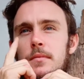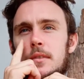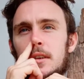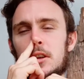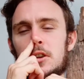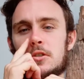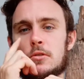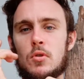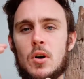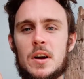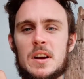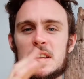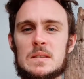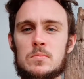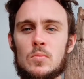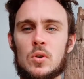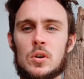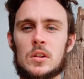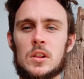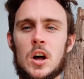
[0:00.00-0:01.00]
your right is
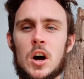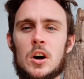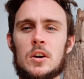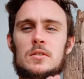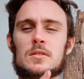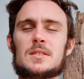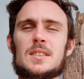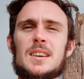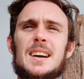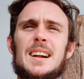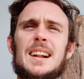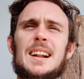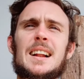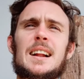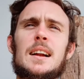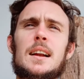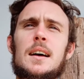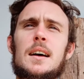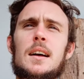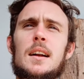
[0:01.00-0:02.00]
more closed.
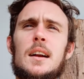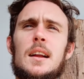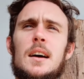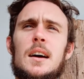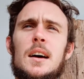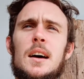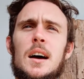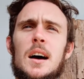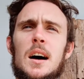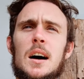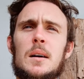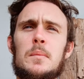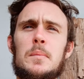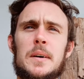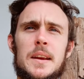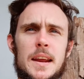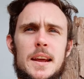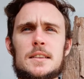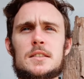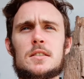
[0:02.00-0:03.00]
But
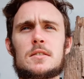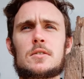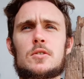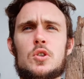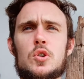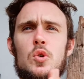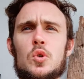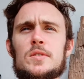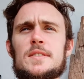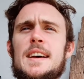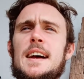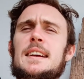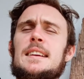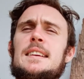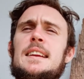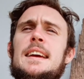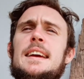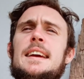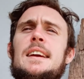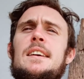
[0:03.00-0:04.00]
here's a cool
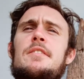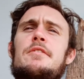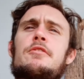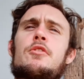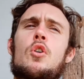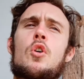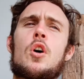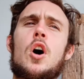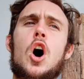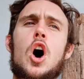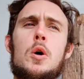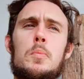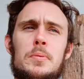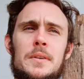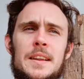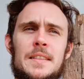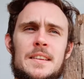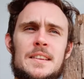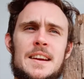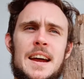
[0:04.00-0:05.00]
technique for
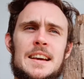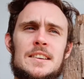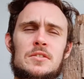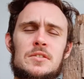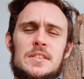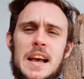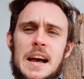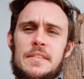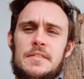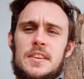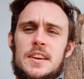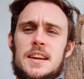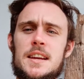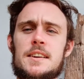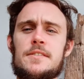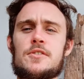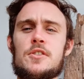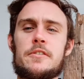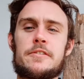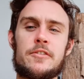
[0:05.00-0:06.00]
opening the nasal cavity
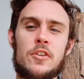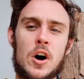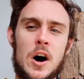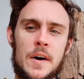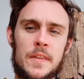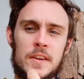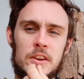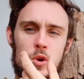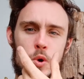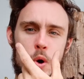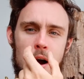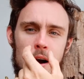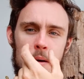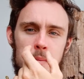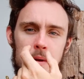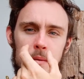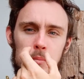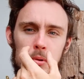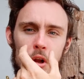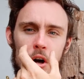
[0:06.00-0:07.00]
if you find that you are a
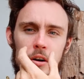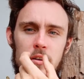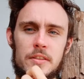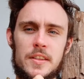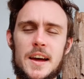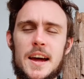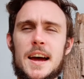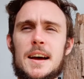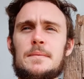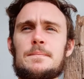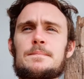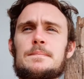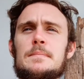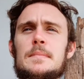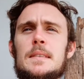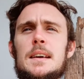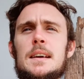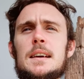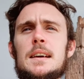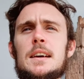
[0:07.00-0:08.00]
bit blocked there.
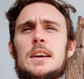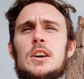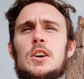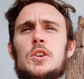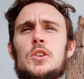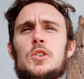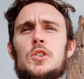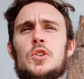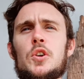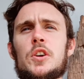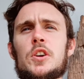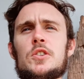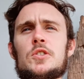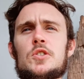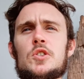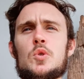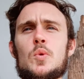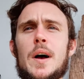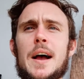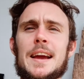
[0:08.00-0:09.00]
You can
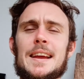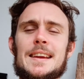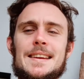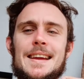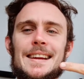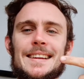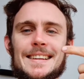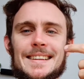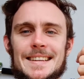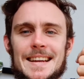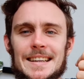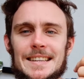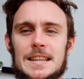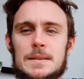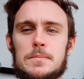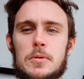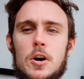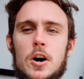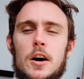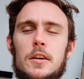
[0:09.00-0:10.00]
do a neti
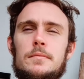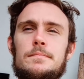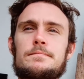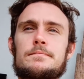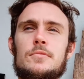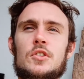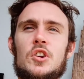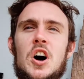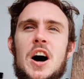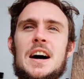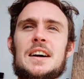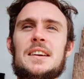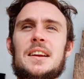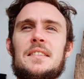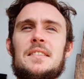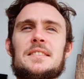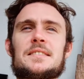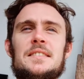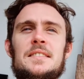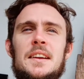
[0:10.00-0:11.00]
pot. I did
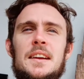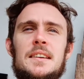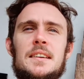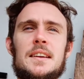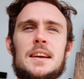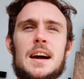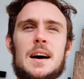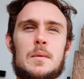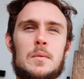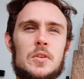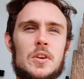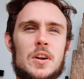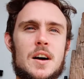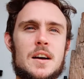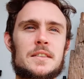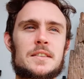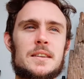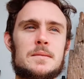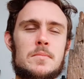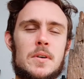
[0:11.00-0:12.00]
this in India when I
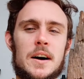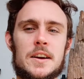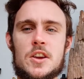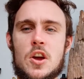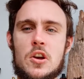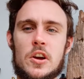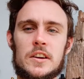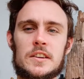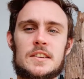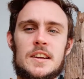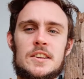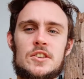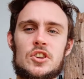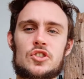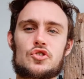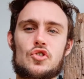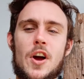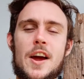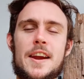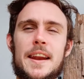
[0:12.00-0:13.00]
did my yoga teacher
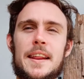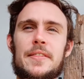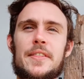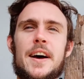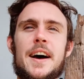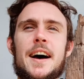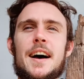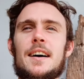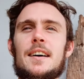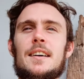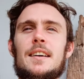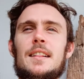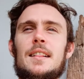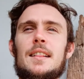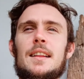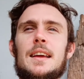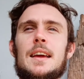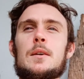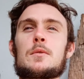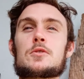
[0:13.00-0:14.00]
training there.
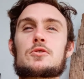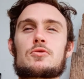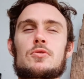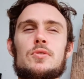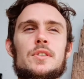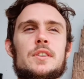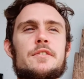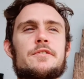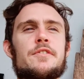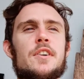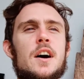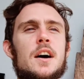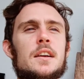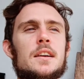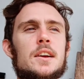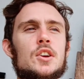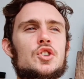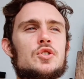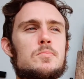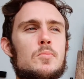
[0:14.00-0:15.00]
It was really fun.
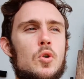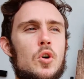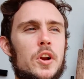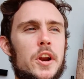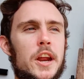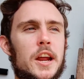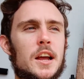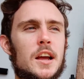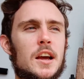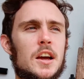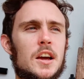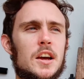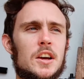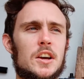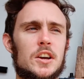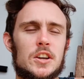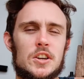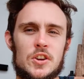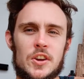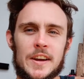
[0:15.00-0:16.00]
Each morning
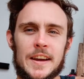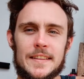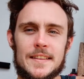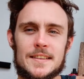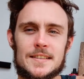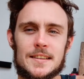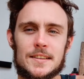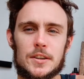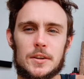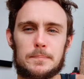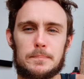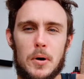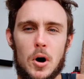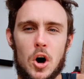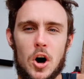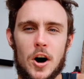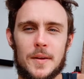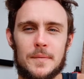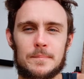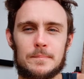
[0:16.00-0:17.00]
you get this little
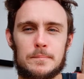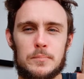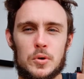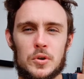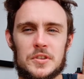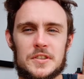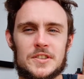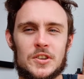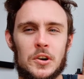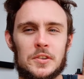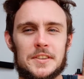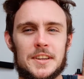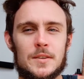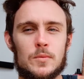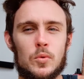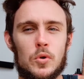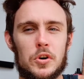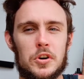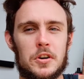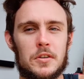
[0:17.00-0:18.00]
pot, put salty
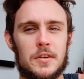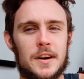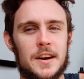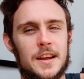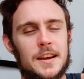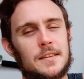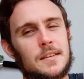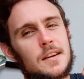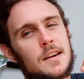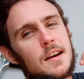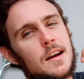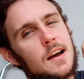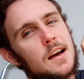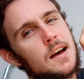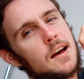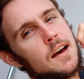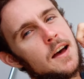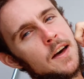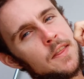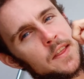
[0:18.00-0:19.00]
water in it,
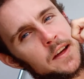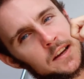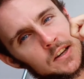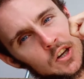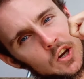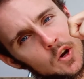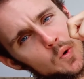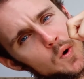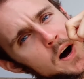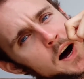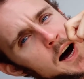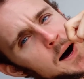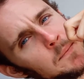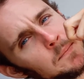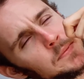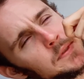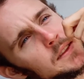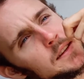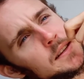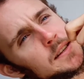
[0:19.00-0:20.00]
and then you
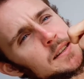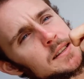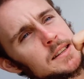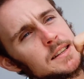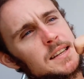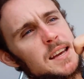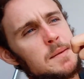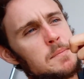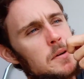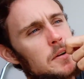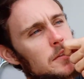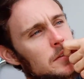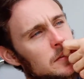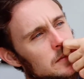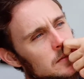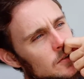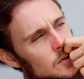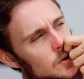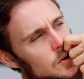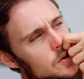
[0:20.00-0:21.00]
tip it
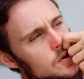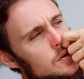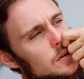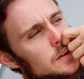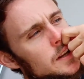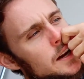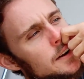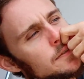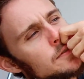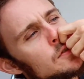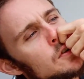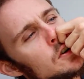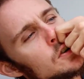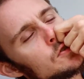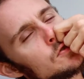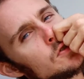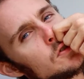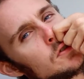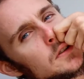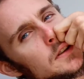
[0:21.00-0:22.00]
through your left
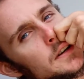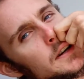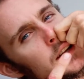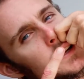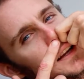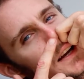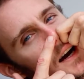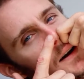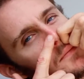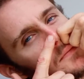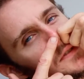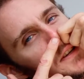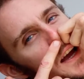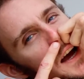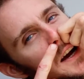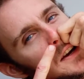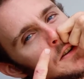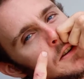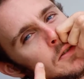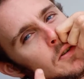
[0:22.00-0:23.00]
nostril and it comes
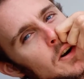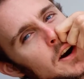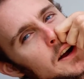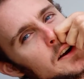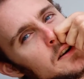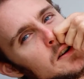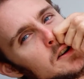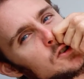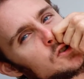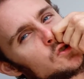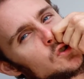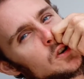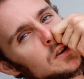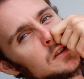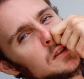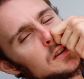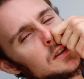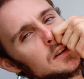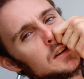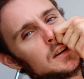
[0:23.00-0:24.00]
out your right
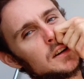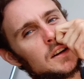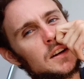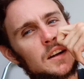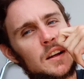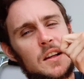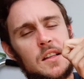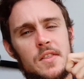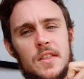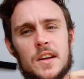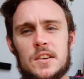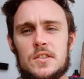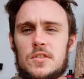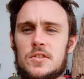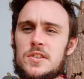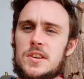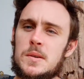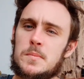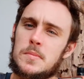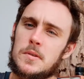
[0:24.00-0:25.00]
nostril. Then you
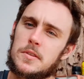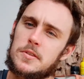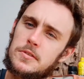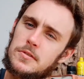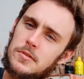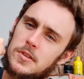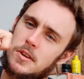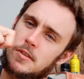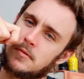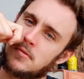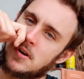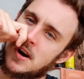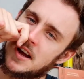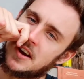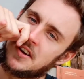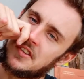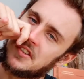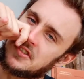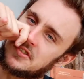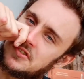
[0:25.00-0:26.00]
tip it through your right
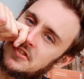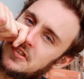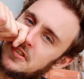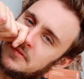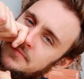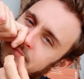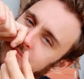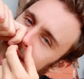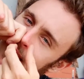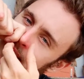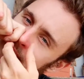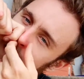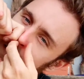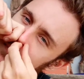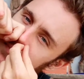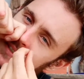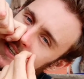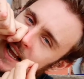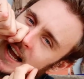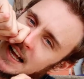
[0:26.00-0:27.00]
nostril, it
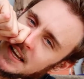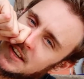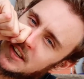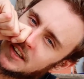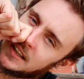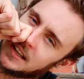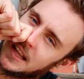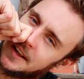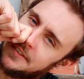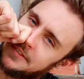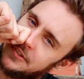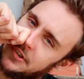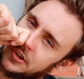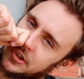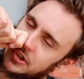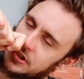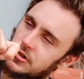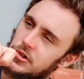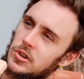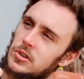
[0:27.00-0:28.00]
comes out your left
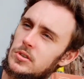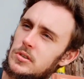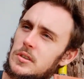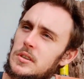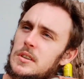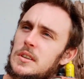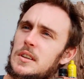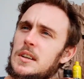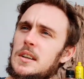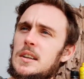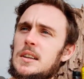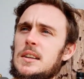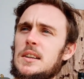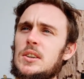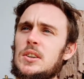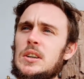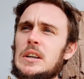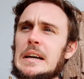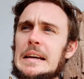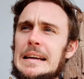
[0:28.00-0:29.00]
nostril.
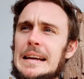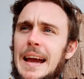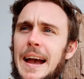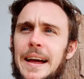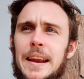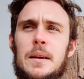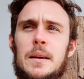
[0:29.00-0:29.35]
An